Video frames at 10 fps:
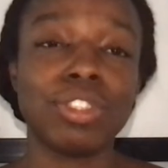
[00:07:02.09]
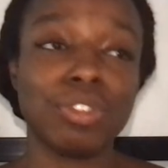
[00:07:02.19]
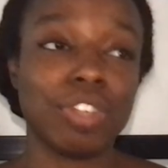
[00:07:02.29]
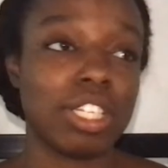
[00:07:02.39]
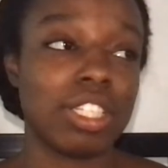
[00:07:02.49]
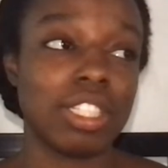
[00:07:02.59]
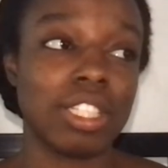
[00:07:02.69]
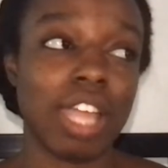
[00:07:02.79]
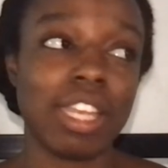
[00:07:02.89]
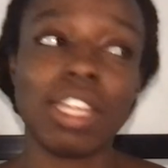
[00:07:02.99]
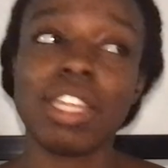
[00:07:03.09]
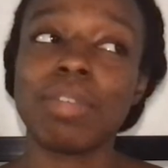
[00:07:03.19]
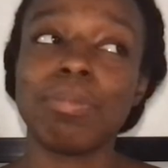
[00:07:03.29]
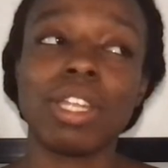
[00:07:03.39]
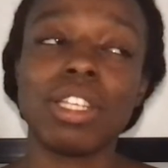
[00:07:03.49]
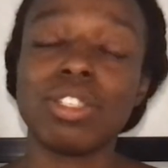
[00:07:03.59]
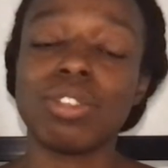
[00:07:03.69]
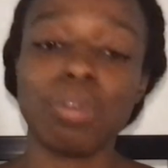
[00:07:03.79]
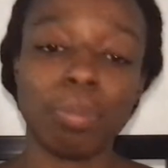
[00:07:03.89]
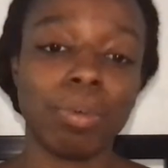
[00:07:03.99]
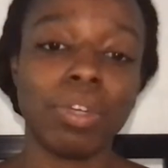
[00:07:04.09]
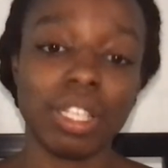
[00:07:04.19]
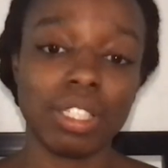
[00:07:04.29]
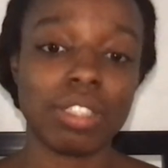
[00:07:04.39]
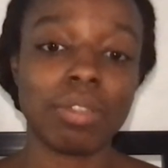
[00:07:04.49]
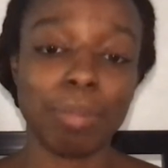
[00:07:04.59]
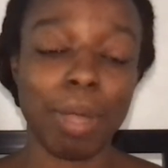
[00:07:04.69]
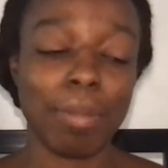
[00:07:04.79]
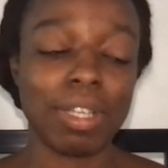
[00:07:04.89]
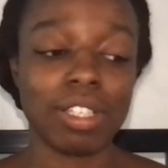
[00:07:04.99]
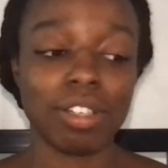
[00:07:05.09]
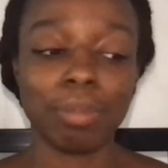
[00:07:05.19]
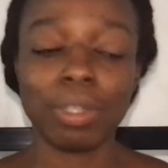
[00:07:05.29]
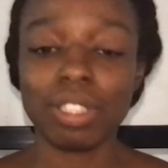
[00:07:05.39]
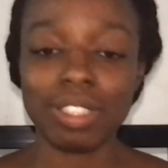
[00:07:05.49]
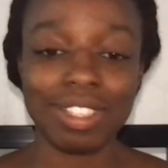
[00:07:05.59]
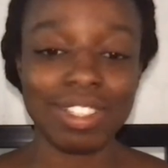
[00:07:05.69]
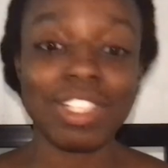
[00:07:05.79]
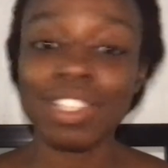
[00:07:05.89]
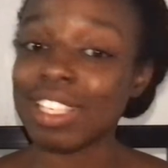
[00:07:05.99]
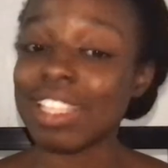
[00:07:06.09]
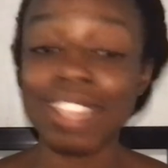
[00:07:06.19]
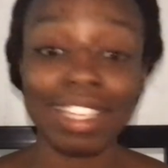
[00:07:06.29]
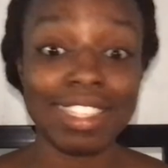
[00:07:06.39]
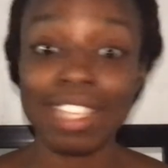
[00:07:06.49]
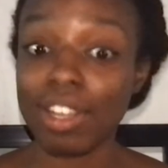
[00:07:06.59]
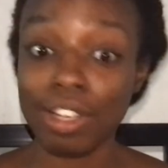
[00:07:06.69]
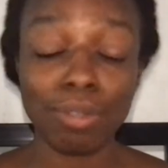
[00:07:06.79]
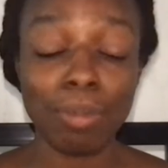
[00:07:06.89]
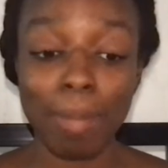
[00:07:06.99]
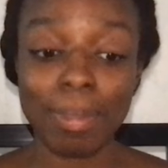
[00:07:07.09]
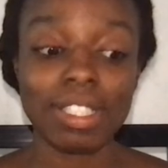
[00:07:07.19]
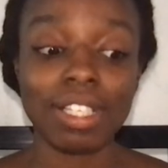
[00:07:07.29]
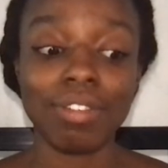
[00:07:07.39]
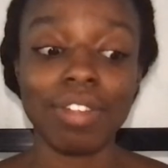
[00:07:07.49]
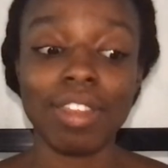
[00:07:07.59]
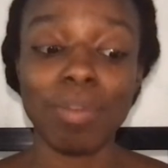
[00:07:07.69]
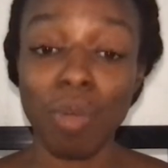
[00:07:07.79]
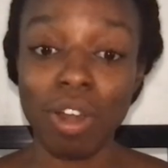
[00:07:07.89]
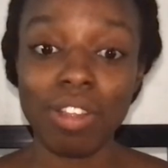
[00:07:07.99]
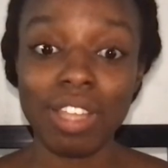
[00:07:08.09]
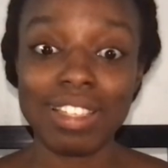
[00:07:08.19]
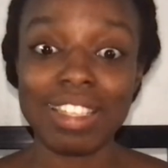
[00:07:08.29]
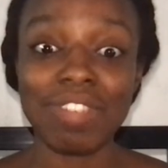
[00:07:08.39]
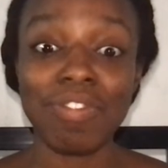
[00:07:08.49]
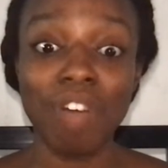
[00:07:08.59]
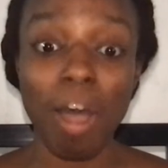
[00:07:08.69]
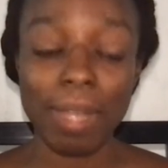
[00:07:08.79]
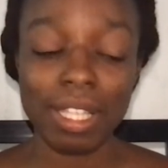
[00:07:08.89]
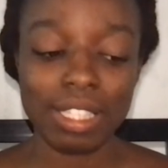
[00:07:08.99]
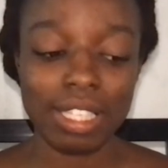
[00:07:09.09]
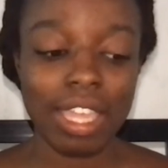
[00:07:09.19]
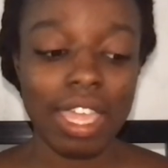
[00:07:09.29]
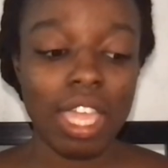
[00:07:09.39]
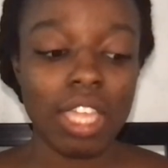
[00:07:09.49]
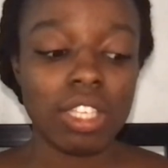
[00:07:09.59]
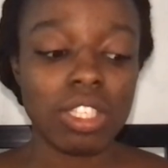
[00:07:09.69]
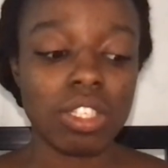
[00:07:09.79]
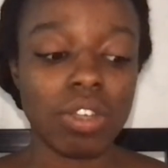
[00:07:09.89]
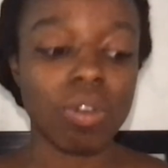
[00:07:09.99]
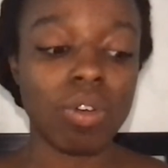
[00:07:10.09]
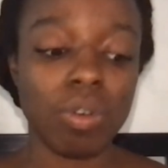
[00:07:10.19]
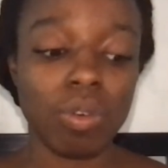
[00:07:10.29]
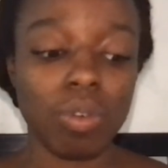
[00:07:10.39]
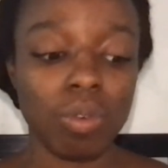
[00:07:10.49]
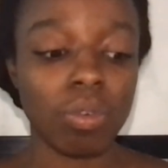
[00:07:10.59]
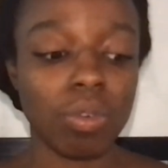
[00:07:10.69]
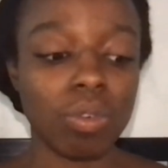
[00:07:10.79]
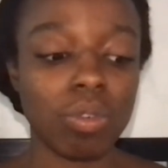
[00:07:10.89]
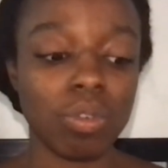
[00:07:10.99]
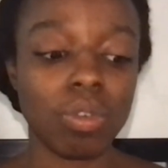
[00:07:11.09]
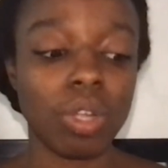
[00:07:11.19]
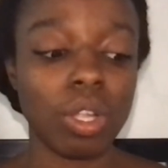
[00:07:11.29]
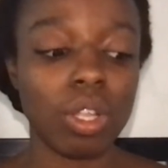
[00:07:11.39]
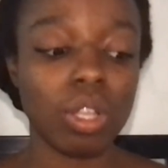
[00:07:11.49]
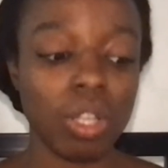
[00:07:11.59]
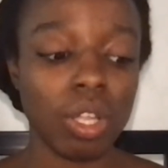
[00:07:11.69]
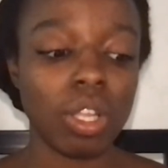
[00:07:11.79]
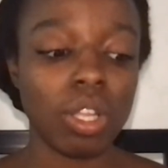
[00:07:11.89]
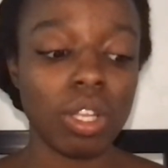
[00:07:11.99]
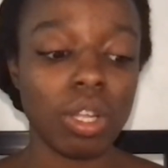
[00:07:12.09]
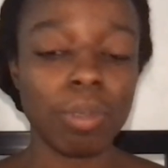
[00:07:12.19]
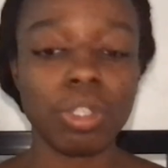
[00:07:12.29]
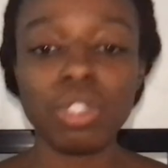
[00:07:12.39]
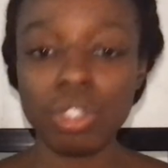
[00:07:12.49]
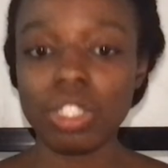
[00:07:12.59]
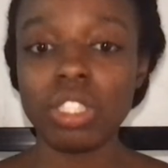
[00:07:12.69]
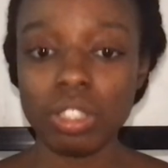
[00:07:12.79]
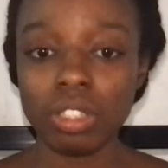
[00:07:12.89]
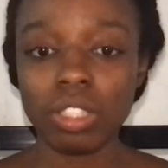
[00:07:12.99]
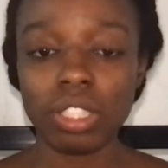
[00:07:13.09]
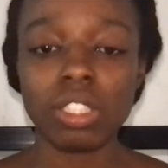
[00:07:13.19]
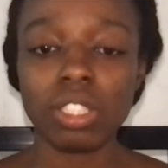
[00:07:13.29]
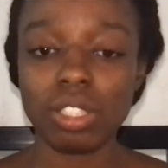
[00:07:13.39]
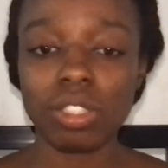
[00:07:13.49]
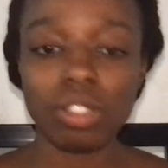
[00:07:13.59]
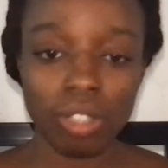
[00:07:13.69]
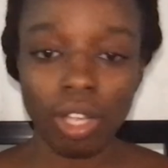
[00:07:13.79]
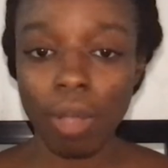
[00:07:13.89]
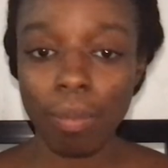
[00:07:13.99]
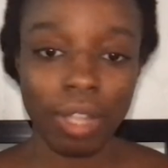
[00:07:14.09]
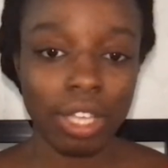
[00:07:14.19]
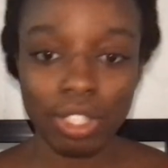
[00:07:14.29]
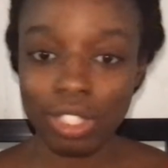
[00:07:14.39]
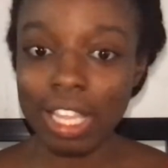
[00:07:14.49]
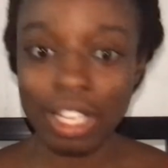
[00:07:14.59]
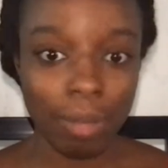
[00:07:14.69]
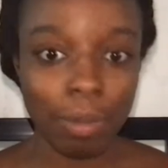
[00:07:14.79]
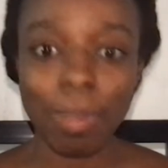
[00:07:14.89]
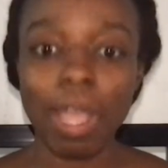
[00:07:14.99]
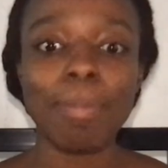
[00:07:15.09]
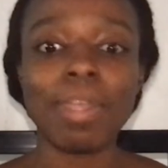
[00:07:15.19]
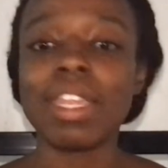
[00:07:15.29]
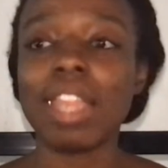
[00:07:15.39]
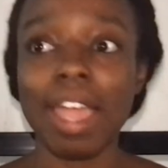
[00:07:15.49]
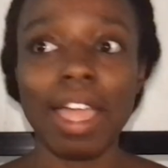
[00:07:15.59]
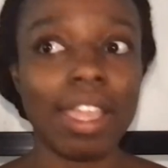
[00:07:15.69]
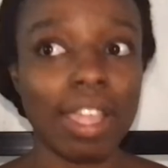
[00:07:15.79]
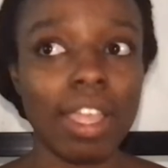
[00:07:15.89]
raising, I think I can manage to a point by myself, but there are certain things I cannot do by myself, and one of that is vomit. So a couple of children, because there's a couple that just like coming by me, they like